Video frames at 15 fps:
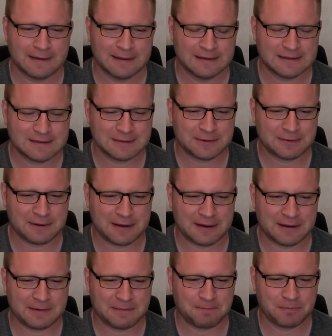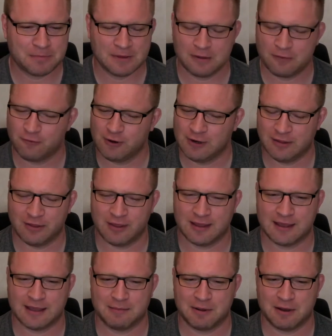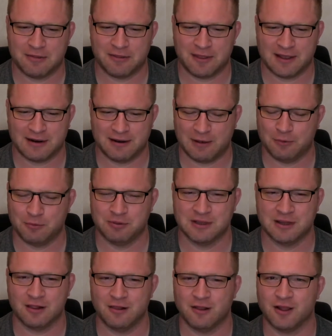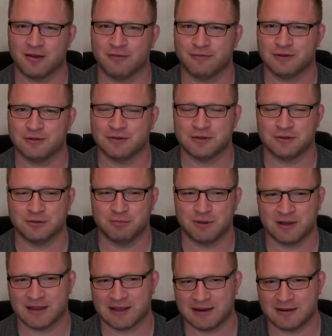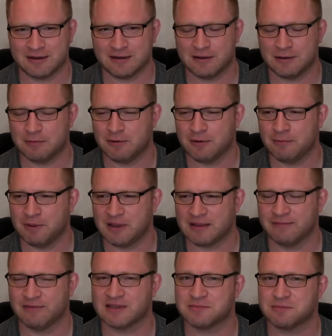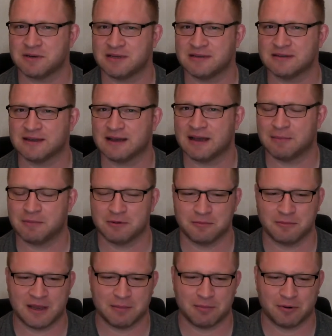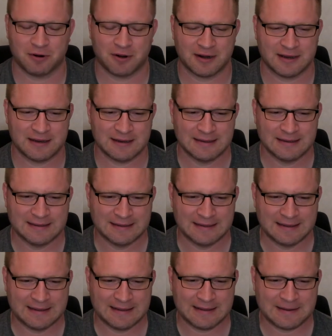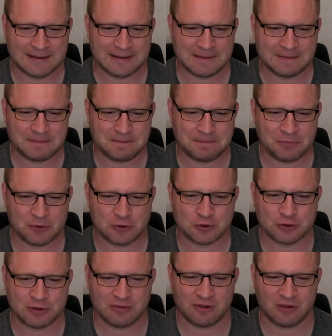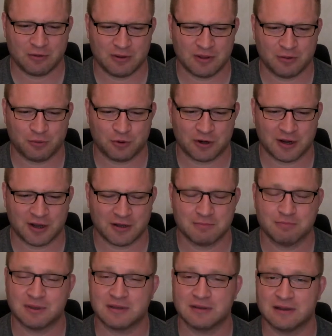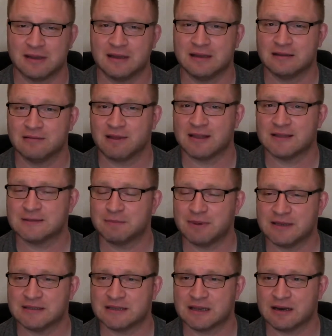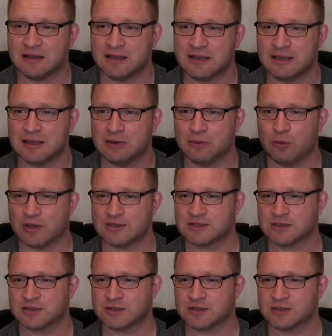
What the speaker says: So really thinking about that would be a lot of fun to do, but again, a big investment in time on my part, and not sure if it'll work out, but that's basically what's